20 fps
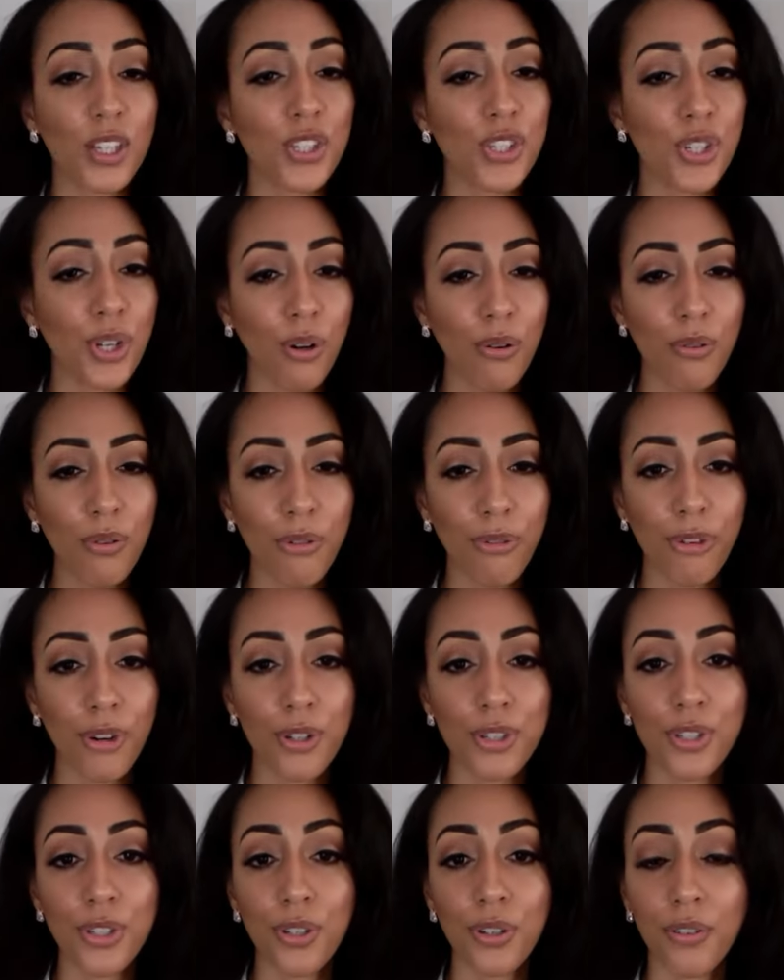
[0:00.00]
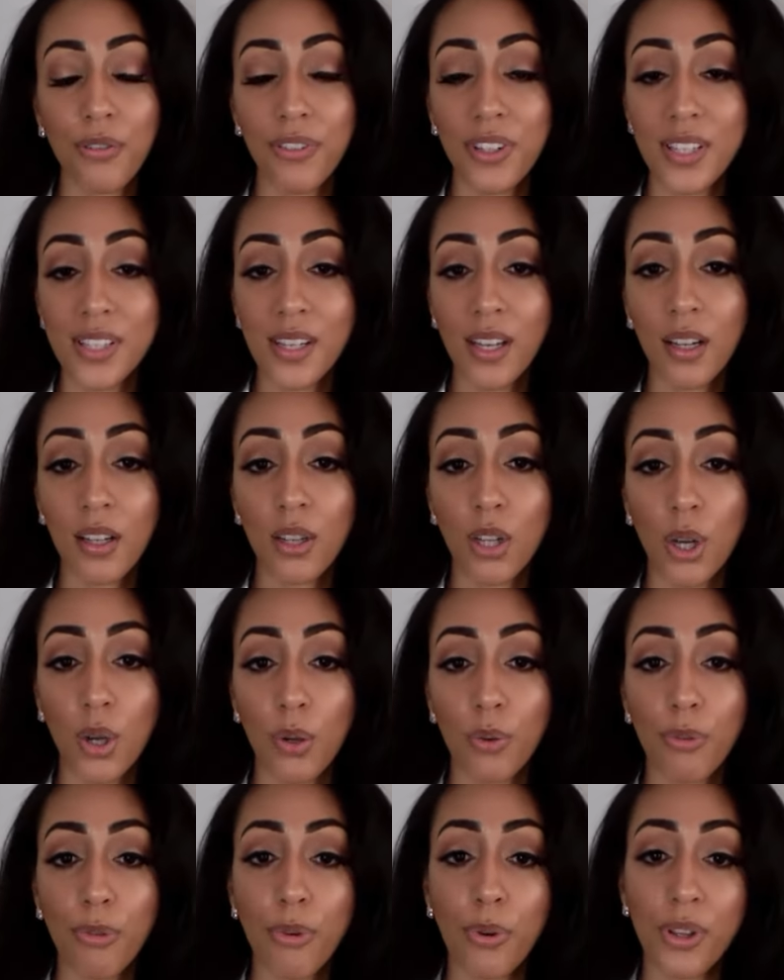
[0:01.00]
Don't refer to your visa
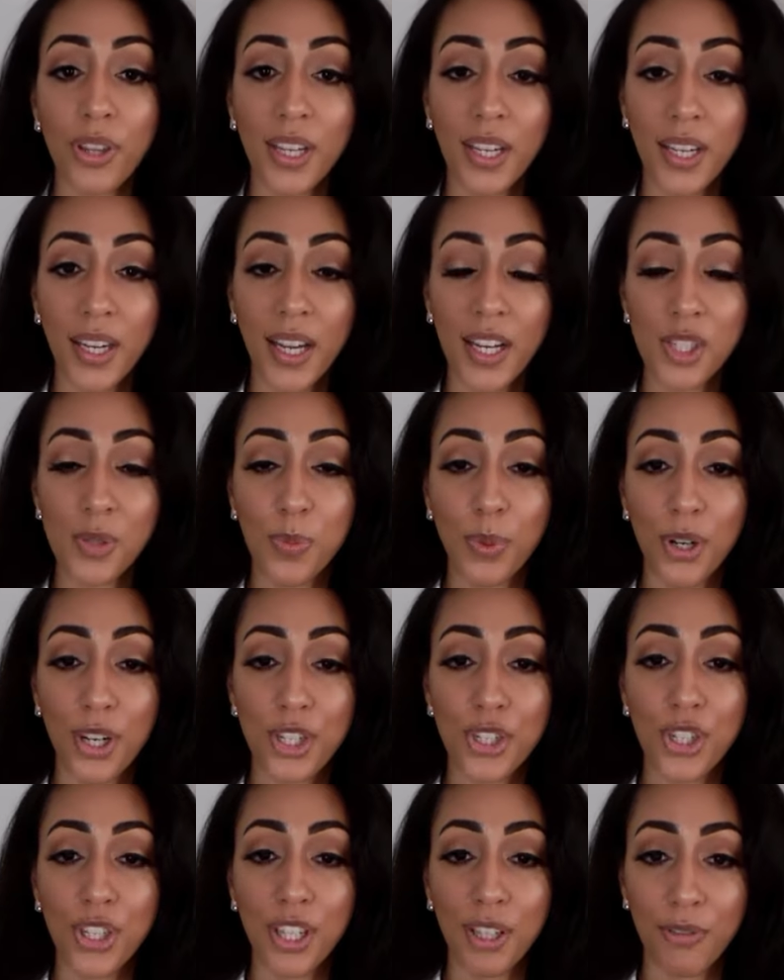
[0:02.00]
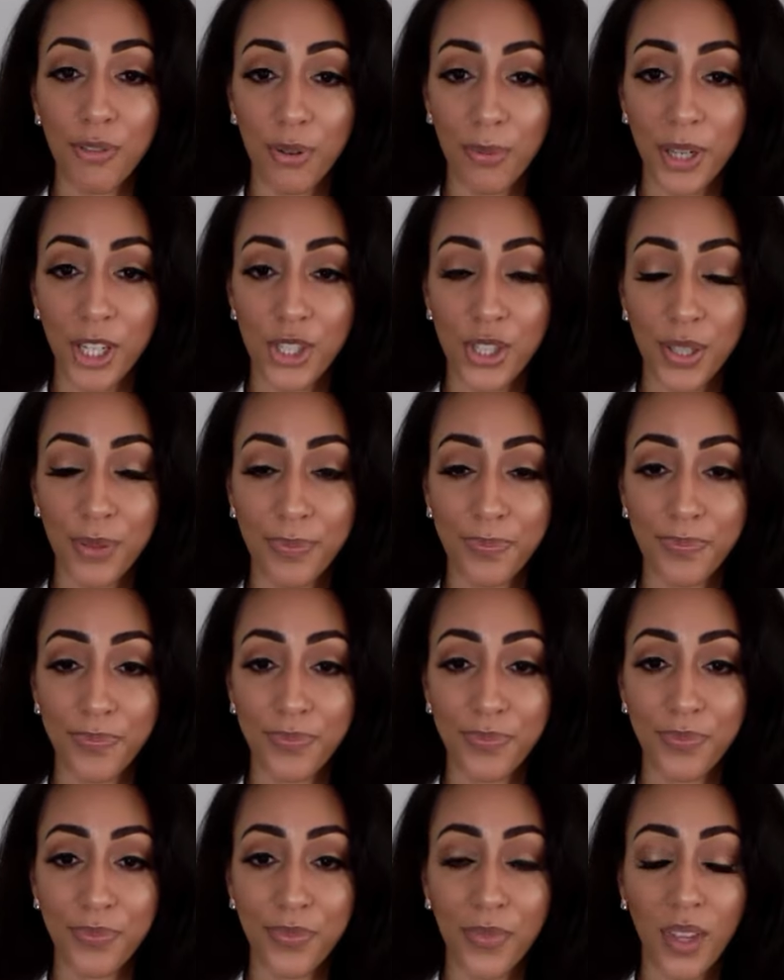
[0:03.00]
alone for the expiration information.
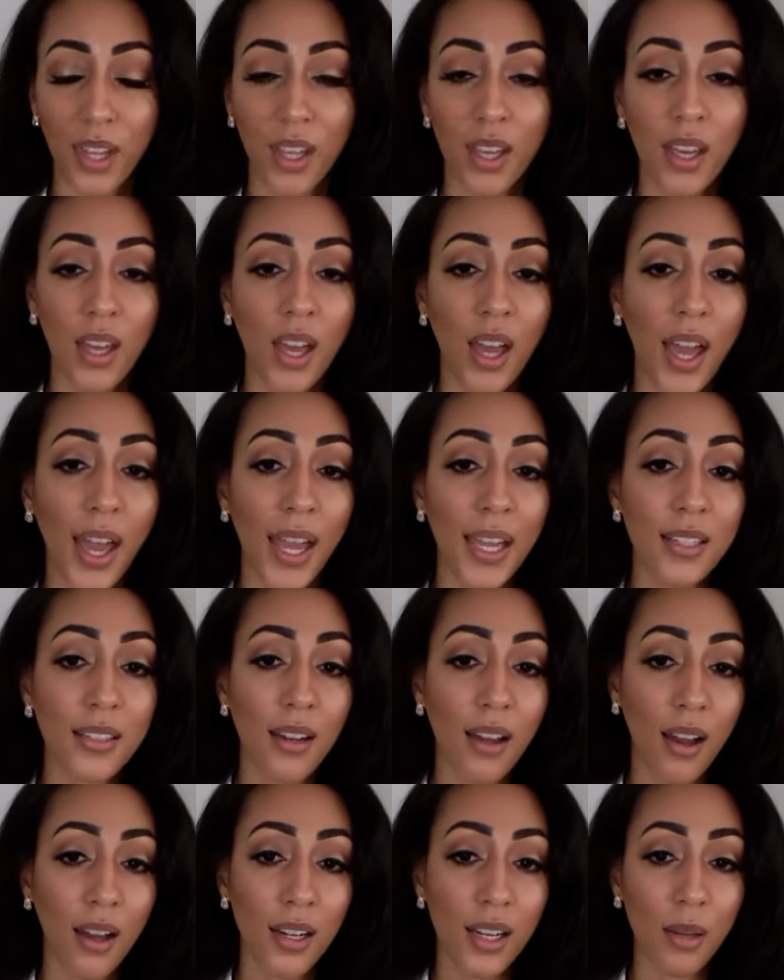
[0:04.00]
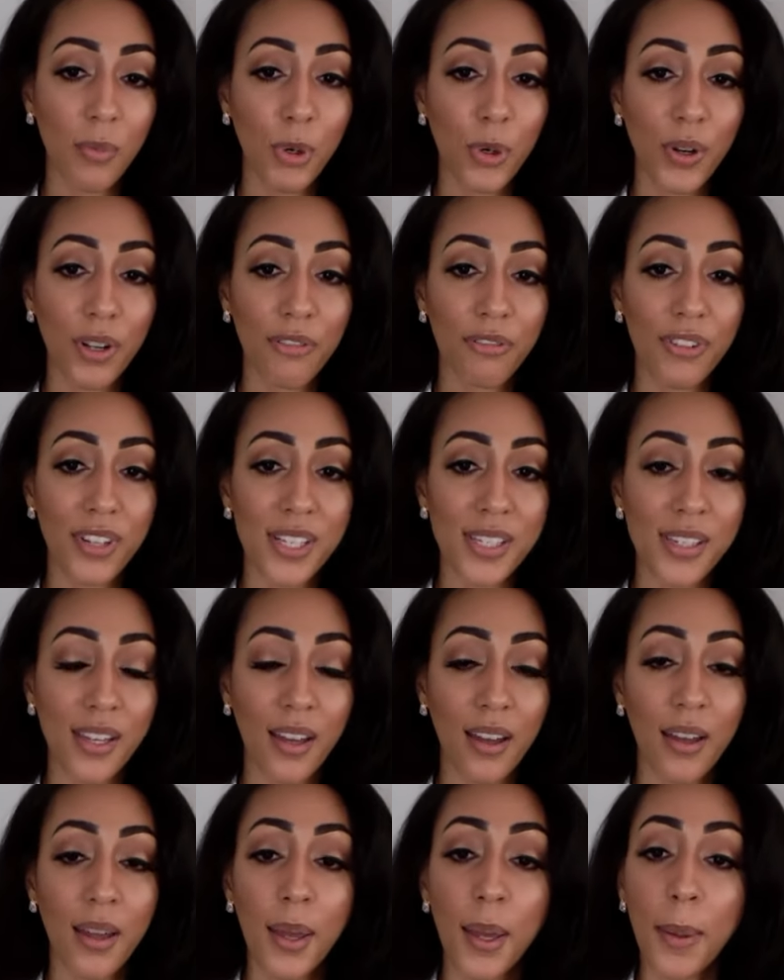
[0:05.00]
A non-immigrant
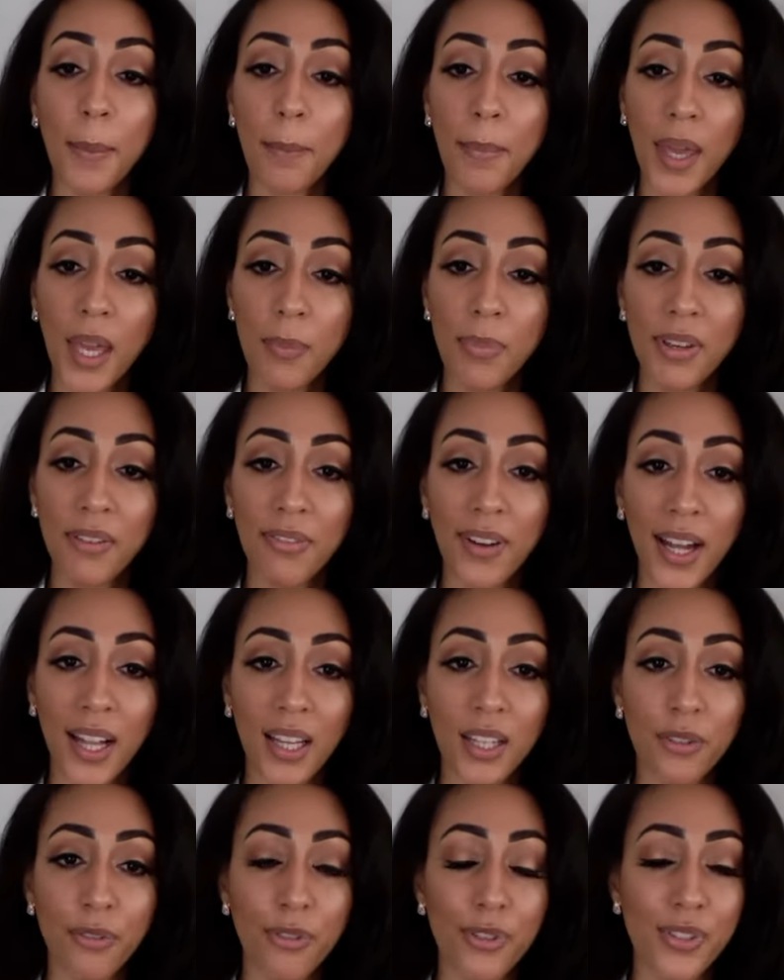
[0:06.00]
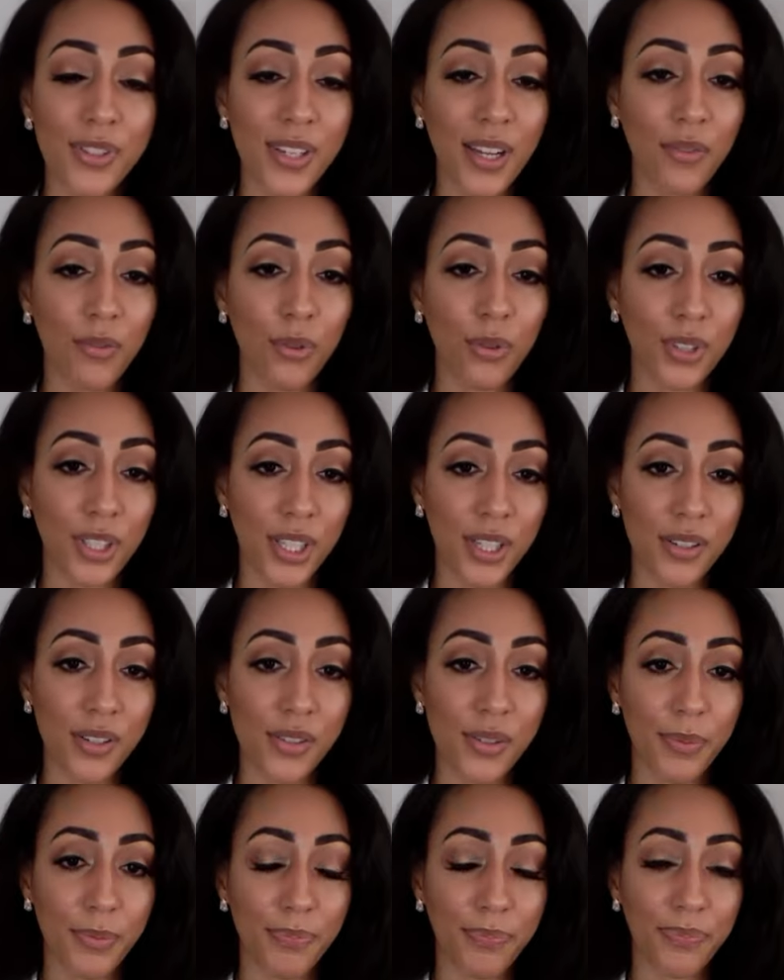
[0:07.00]
visa may be valid for several
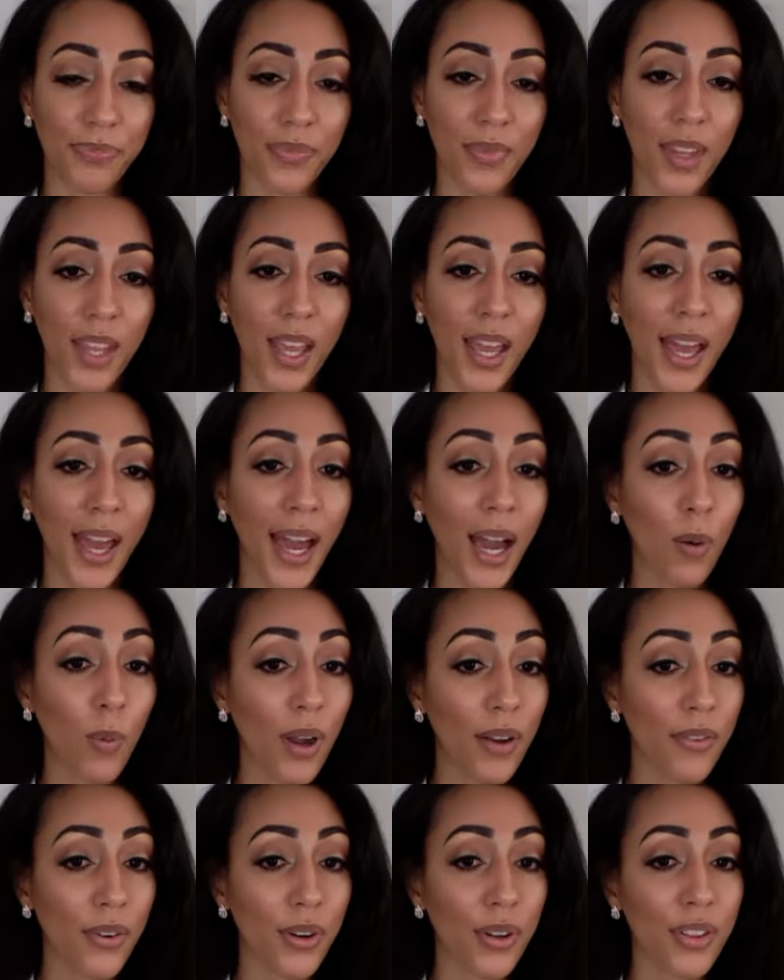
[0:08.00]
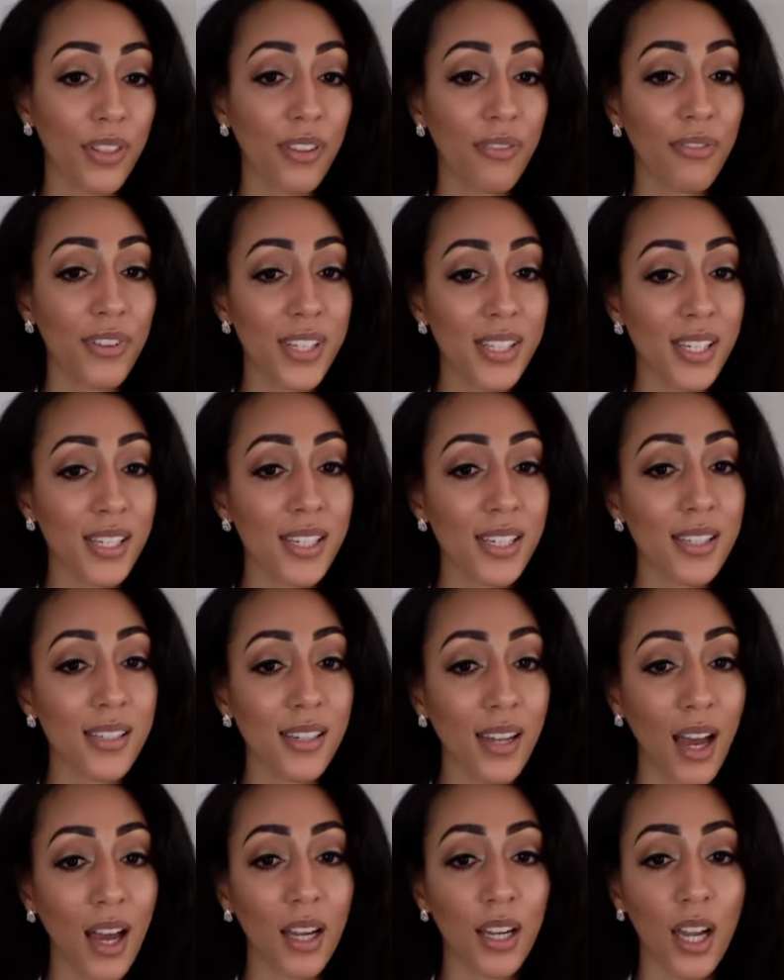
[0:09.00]
years. However, the visa does
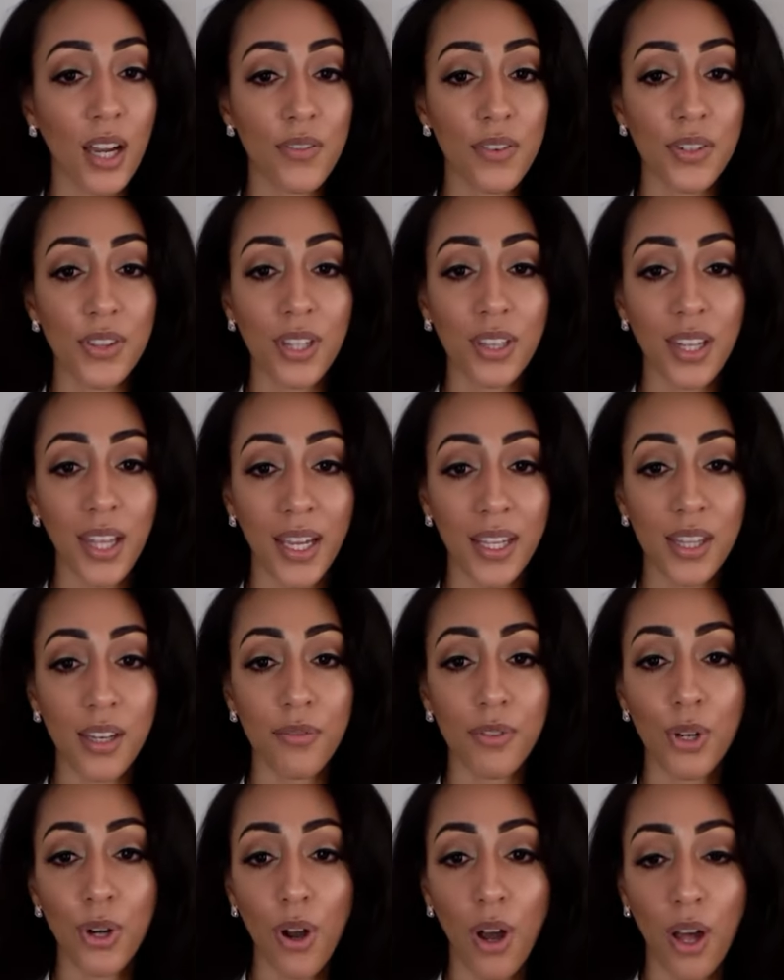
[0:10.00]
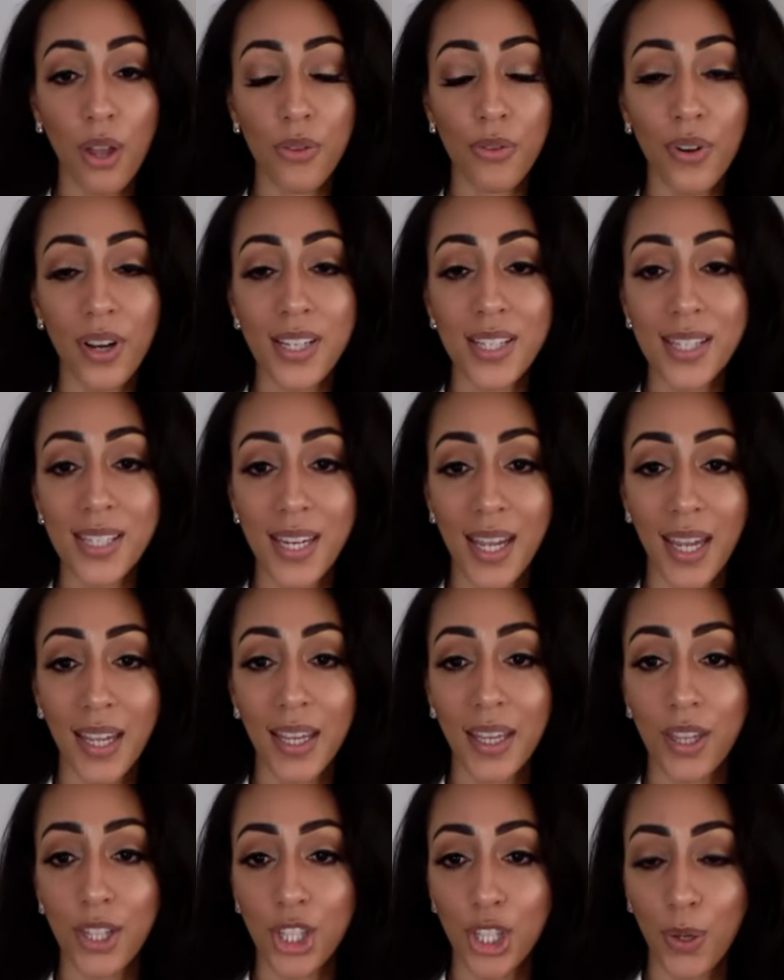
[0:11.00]
not govern the length of your authorized stay
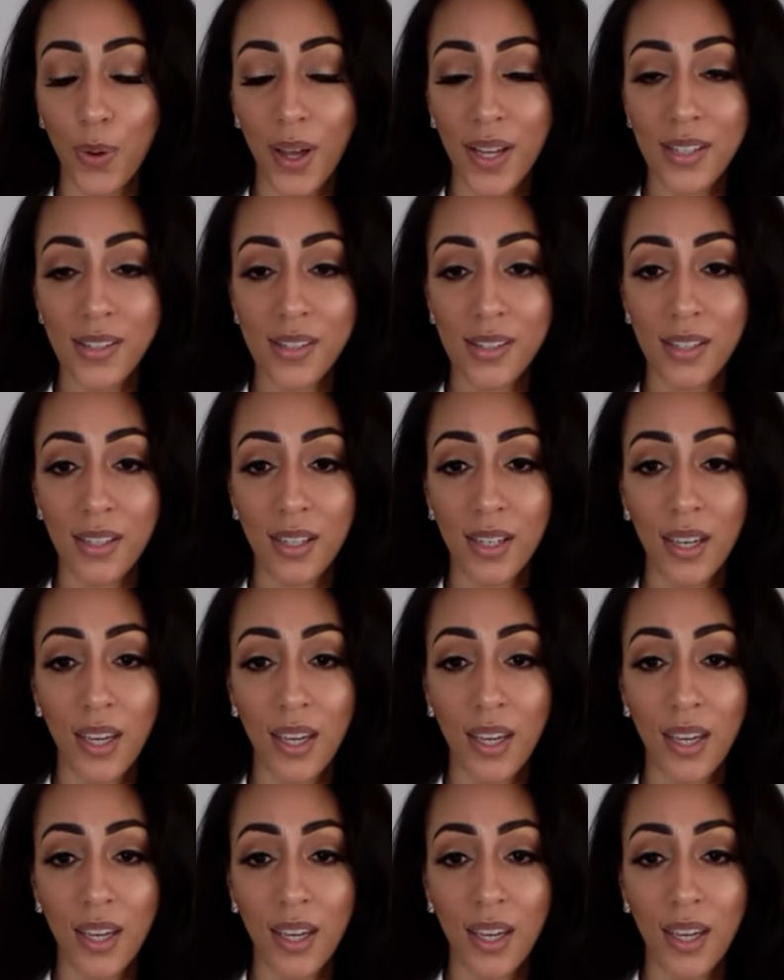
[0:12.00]
in the U.S.